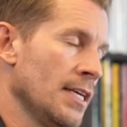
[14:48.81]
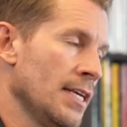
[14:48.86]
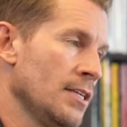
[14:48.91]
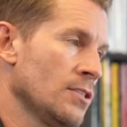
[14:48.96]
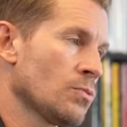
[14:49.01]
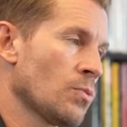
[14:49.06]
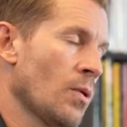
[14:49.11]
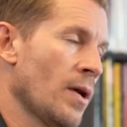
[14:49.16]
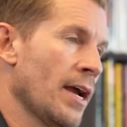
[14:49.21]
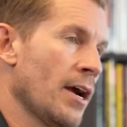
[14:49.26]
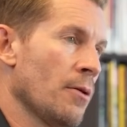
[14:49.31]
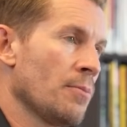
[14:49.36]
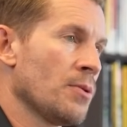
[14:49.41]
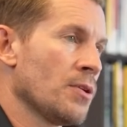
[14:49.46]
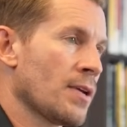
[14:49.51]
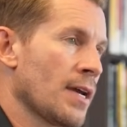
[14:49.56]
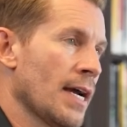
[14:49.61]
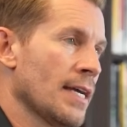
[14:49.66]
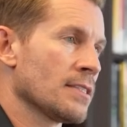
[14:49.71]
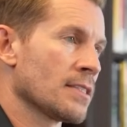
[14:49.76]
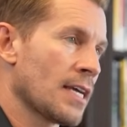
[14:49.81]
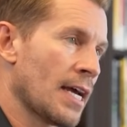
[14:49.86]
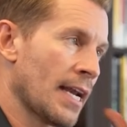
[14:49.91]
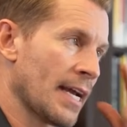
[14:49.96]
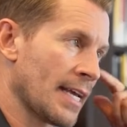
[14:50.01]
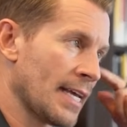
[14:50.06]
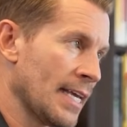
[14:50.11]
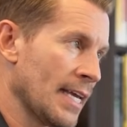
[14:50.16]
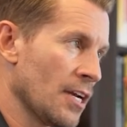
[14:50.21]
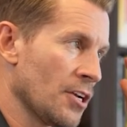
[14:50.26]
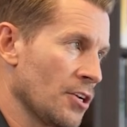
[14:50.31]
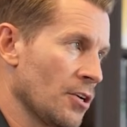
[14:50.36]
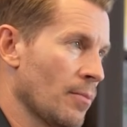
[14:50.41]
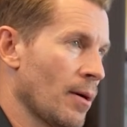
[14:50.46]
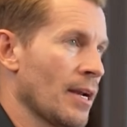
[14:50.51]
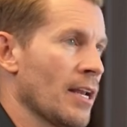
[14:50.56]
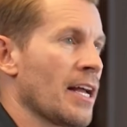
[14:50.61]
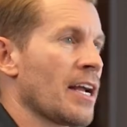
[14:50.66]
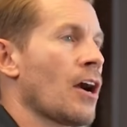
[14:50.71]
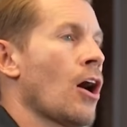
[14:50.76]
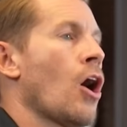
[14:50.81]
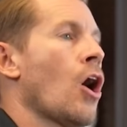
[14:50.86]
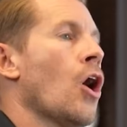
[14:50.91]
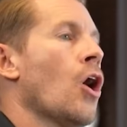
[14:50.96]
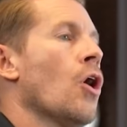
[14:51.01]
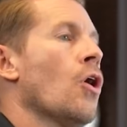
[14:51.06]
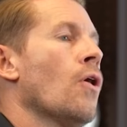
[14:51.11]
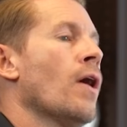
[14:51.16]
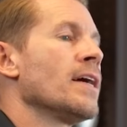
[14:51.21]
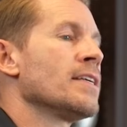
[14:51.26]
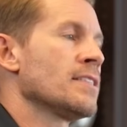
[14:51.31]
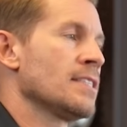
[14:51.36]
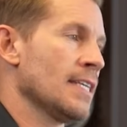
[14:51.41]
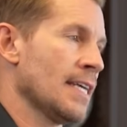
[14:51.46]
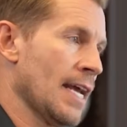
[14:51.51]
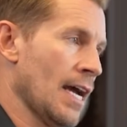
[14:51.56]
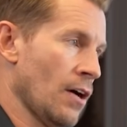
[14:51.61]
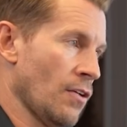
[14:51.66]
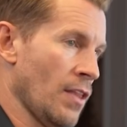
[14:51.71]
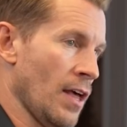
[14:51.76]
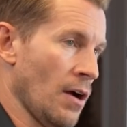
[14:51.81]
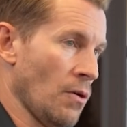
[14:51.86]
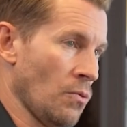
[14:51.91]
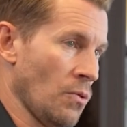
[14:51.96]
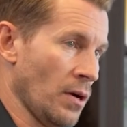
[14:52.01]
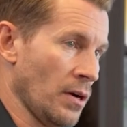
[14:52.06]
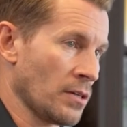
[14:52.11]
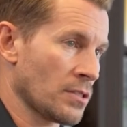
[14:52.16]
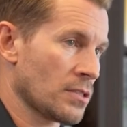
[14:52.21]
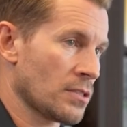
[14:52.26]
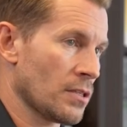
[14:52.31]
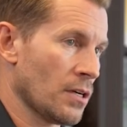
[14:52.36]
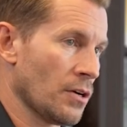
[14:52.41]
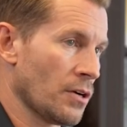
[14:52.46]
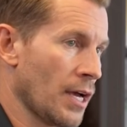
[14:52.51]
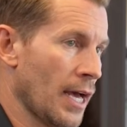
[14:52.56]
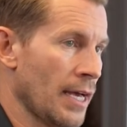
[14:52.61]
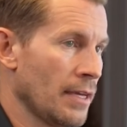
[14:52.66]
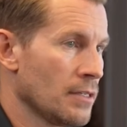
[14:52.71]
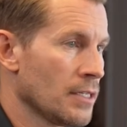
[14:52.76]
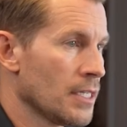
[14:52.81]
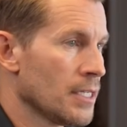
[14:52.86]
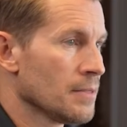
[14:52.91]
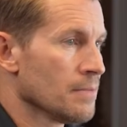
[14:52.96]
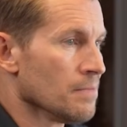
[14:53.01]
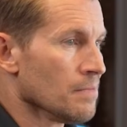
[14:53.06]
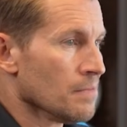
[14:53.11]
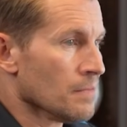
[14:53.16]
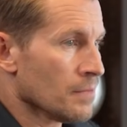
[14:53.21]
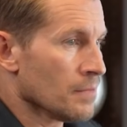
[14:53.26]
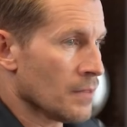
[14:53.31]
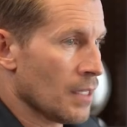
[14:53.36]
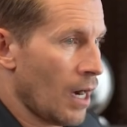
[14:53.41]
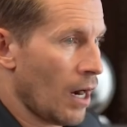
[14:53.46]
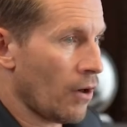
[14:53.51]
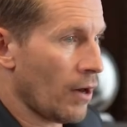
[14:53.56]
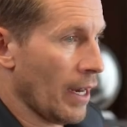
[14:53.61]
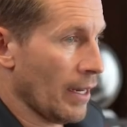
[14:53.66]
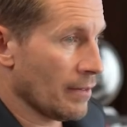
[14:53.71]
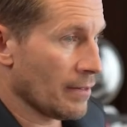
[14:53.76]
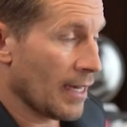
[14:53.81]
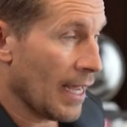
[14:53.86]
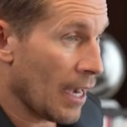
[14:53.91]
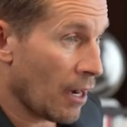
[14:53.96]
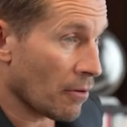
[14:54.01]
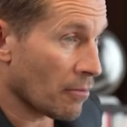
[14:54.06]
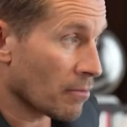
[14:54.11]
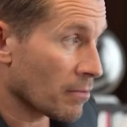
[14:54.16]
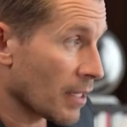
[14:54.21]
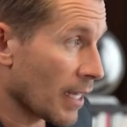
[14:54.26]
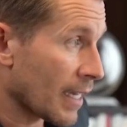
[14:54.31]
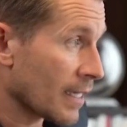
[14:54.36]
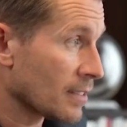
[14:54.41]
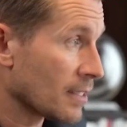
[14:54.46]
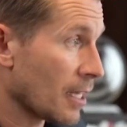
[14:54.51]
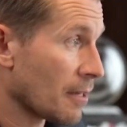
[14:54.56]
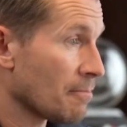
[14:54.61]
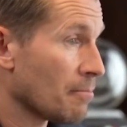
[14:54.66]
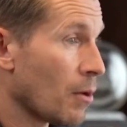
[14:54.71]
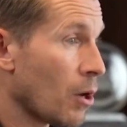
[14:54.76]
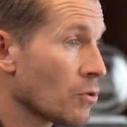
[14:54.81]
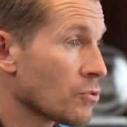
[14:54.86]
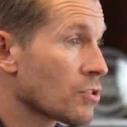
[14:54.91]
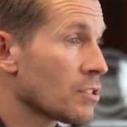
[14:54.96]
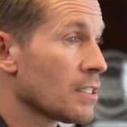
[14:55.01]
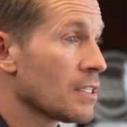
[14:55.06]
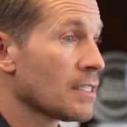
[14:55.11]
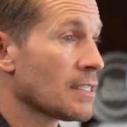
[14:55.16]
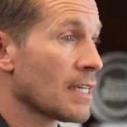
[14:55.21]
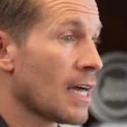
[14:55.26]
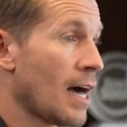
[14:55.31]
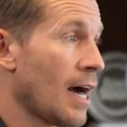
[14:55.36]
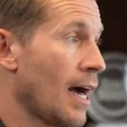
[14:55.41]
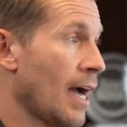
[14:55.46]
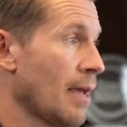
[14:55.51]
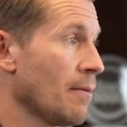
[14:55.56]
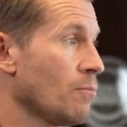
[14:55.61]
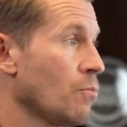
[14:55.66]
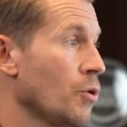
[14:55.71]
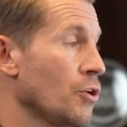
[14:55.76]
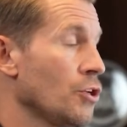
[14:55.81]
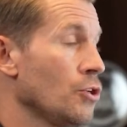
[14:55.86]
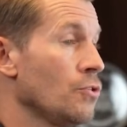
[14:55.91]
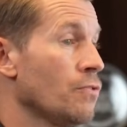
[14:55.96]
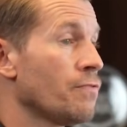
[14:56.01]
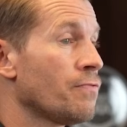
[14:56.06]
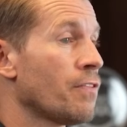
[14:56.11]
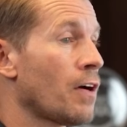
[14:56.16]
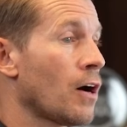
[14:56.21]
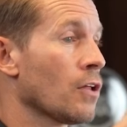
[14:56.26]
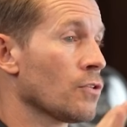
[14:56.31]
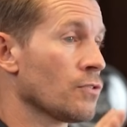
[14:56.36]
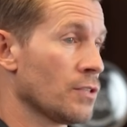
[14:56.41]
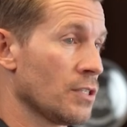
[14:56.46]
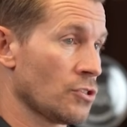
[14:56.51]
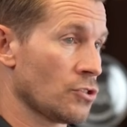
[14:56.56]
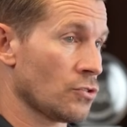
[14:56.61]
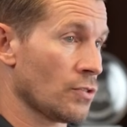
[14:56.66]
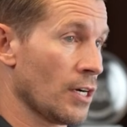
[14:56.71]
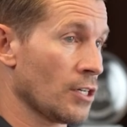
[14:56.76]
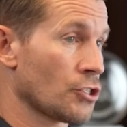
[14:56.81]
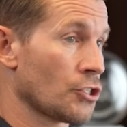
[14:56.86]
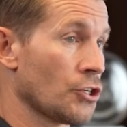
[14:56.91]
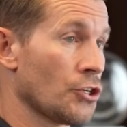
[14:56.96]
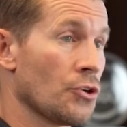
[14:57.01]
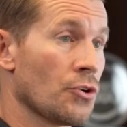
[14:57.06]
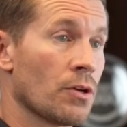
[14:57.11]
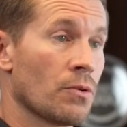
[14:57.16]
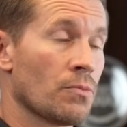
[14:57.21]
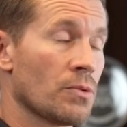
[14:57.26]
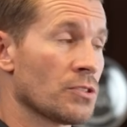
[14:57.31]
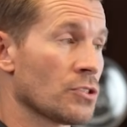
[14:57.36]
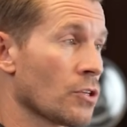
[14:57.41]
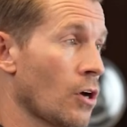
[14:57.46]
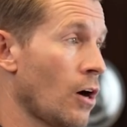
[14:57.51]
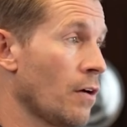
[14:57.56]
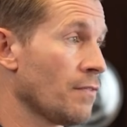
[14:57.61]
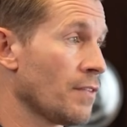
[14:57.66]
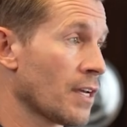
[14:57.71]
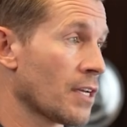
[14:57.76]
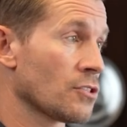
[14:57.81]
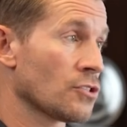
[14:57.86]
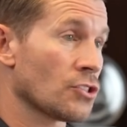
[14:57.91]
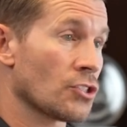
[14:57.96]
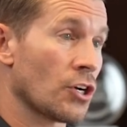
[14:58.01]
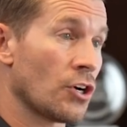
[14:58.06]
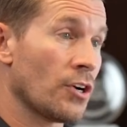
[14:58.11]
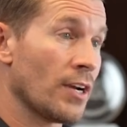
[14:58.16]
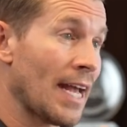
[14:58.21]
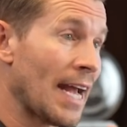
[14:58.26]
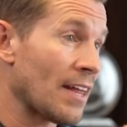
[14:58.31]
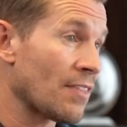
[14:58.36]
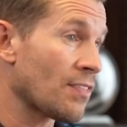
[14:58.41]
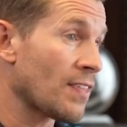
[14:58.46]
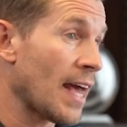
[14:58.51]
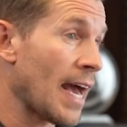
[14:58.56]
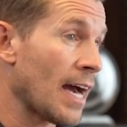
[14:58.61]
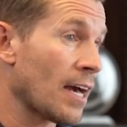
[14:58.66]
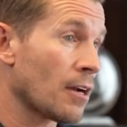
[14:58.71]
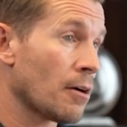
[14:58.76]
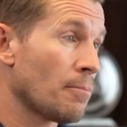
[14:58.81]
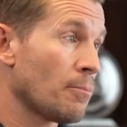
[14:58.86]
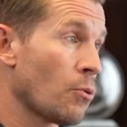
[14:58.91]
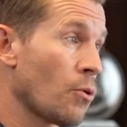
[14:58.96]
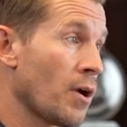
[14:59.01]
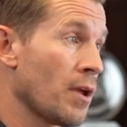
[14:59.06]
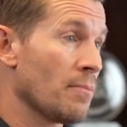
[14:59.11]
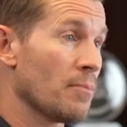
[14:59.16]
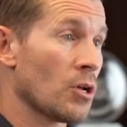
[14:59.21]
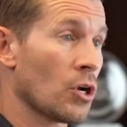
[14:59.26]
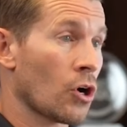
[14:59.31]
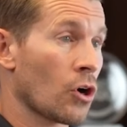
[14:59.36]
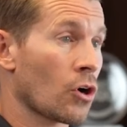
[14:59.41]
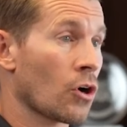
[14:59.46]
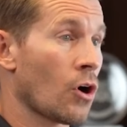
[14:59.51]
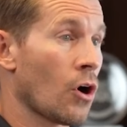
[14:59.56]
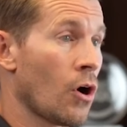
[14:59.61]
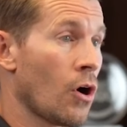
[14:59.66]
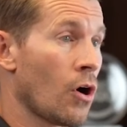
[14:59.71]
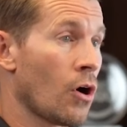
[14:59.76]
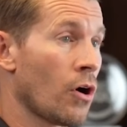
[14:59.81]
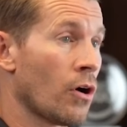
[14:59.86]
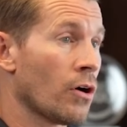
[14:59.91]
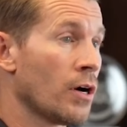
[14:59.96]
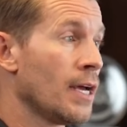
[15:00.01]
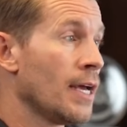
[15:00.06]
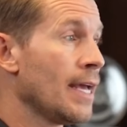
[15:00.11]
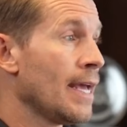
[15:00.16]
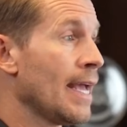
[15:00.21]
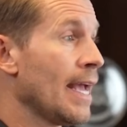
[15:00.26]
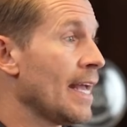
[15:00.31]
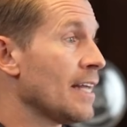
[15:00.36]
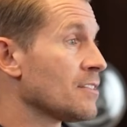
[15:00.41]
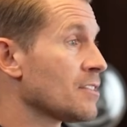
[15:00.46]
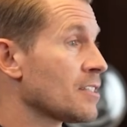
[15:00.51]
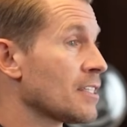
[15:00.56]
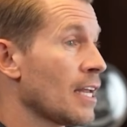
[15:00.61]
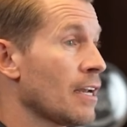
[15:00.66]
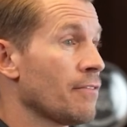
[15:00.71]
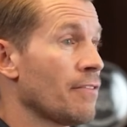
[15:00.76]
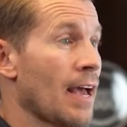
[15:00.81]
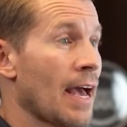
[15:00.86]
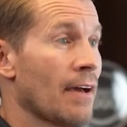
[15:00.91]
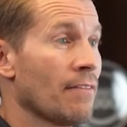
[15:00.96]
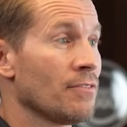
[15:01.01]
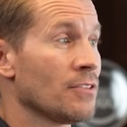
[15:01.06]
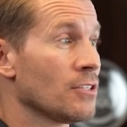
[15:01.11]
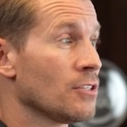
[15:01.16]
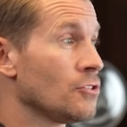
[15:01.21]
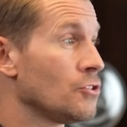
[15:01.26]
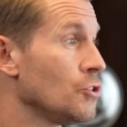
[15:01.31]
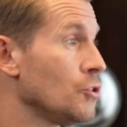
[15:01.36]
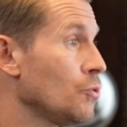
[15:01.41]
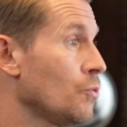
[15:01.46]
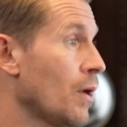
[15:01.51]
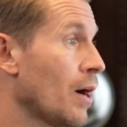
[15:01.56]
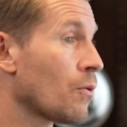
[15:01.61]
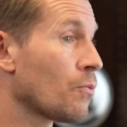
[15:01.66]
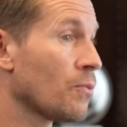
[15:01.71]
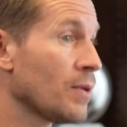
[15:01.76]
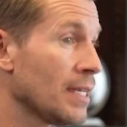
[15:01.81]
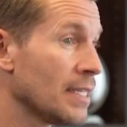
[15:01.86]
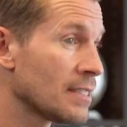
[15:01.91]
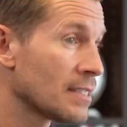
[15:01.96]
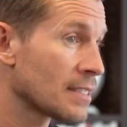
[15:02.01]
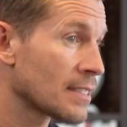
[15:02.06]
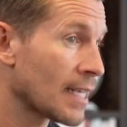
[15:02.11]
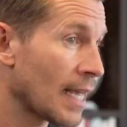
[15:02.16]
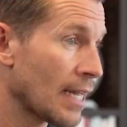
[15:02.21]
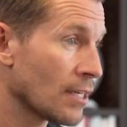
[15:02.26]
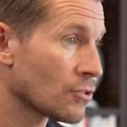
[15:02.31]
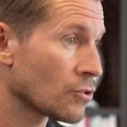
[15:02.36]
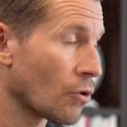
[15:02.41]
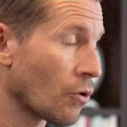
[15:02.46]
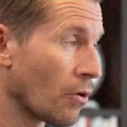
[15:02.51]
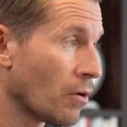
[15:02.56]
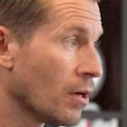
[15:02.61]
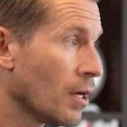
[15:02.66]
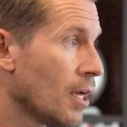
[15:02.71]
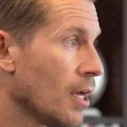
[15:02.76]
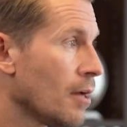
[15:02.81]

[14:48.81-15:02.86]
These will help you guys kind of get it in your mind like, oh, I see how that works. Okay? All right. Now, like I said, most of the time when you follow this structure, you can resolve the concern at that appointment or call instead of having to do a reschedule.